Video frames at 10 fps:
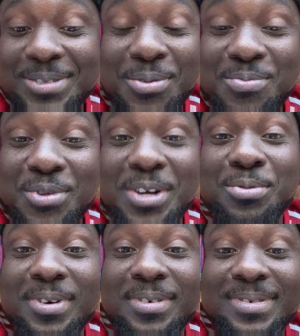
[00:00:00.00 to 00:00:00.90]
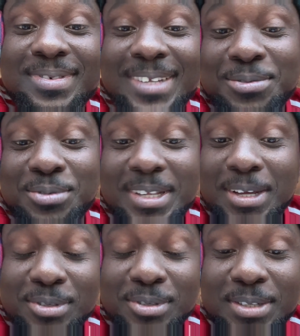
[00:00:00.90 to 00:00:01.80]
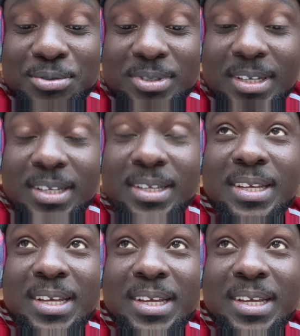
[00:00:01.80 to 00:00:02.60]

do his homework well. That's what I wanted to say.